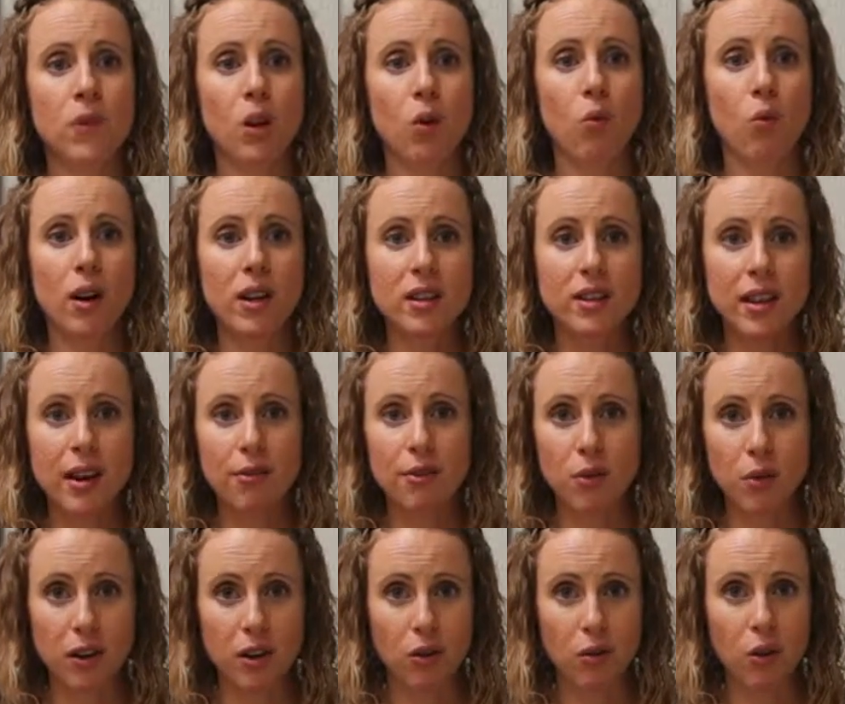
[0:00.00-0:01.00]
Once
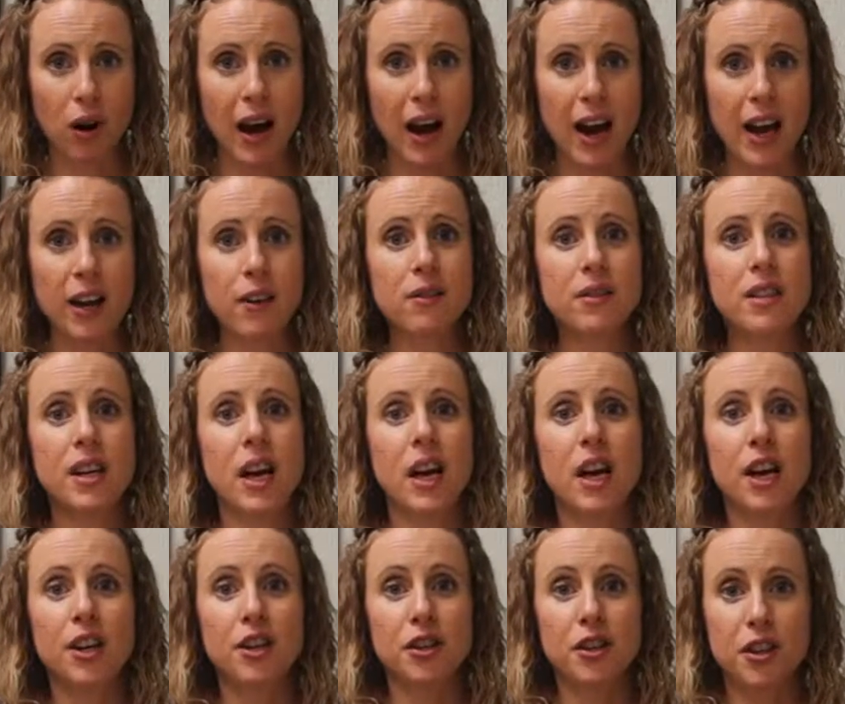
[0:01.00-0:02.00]
everyone arrives,
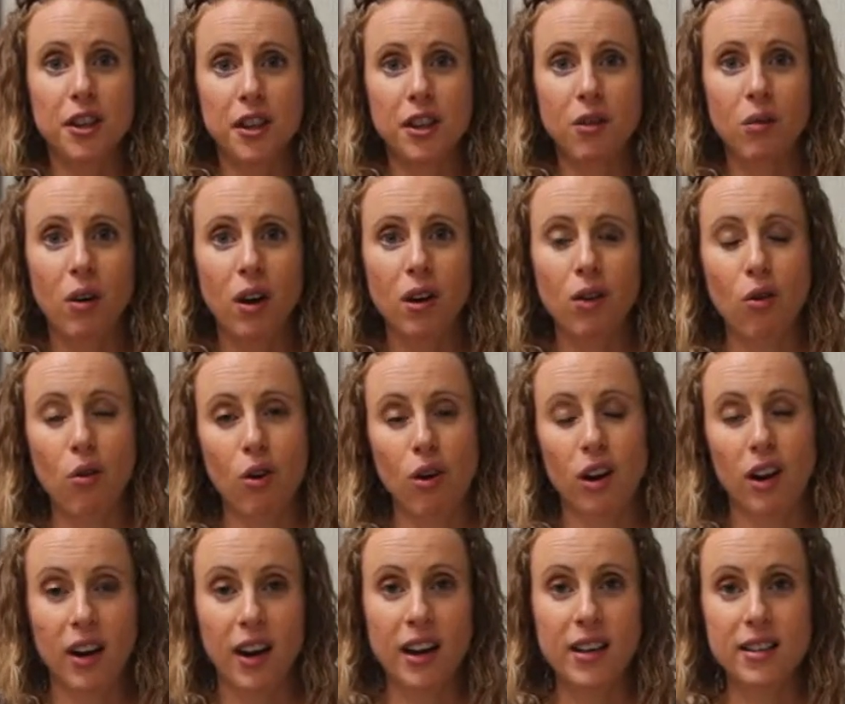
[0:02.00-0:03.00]
you're going to want to
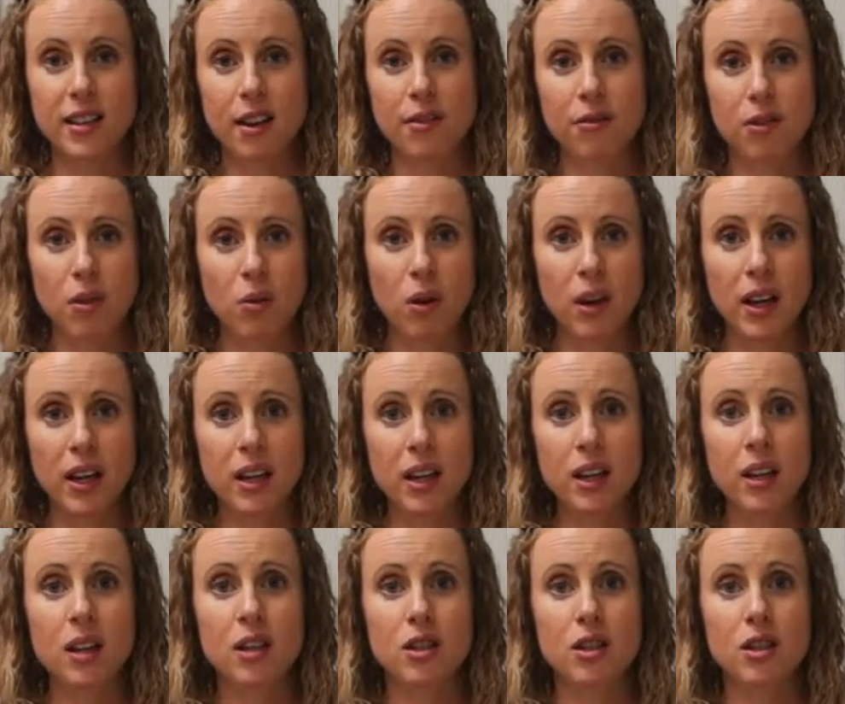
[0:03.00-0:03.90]
organize everyone